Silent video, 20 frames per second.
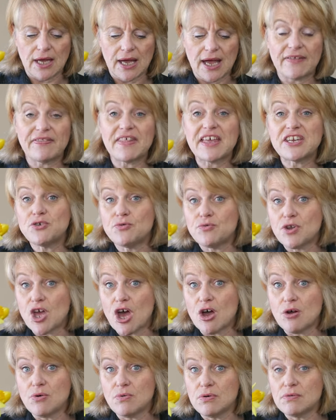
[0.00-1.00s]
And then you
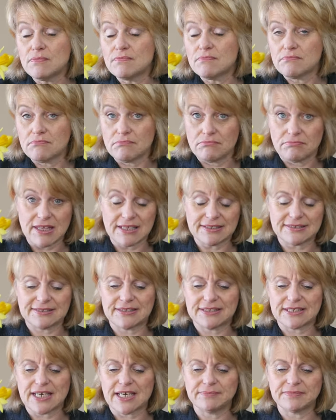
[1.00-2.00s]
know that's
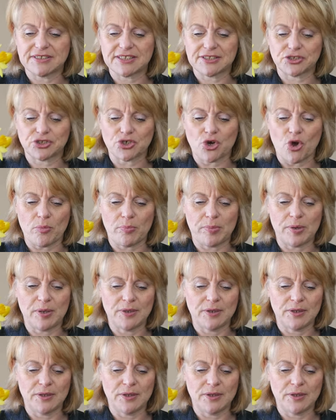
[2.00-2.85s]
the time to stop.